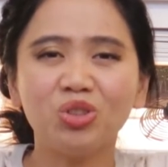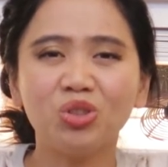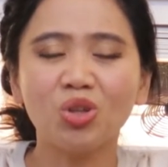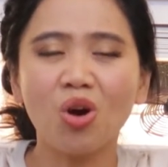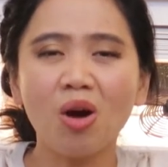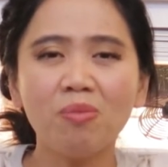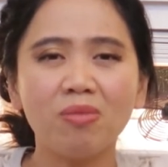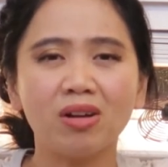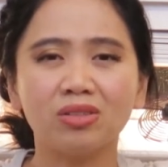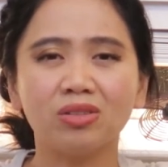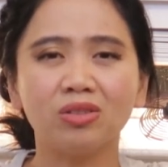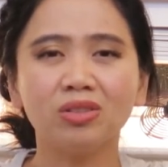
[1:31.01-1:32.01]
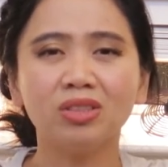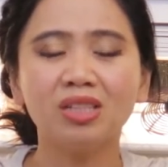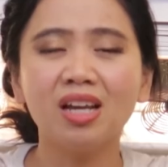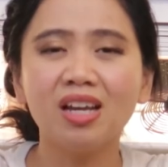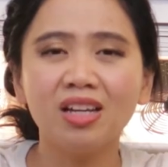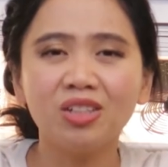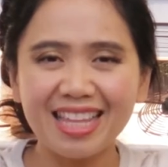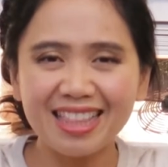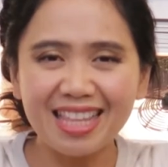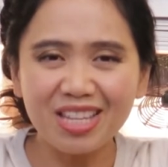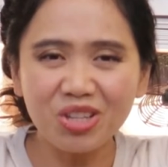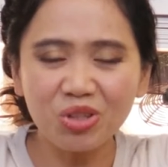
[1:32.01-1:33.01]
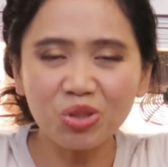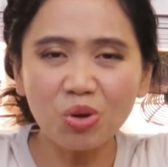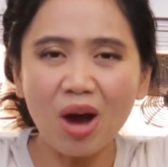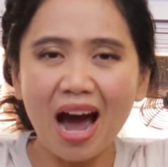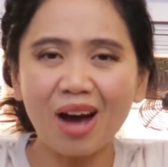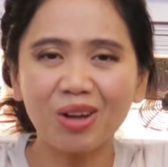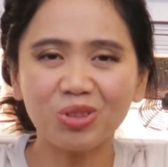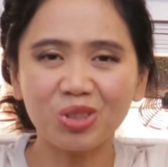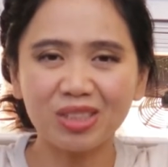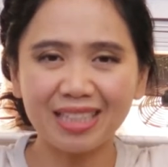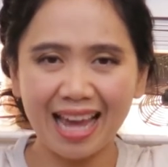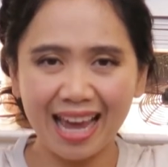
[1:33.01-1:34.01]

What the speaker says: jaw muscles, then you know how to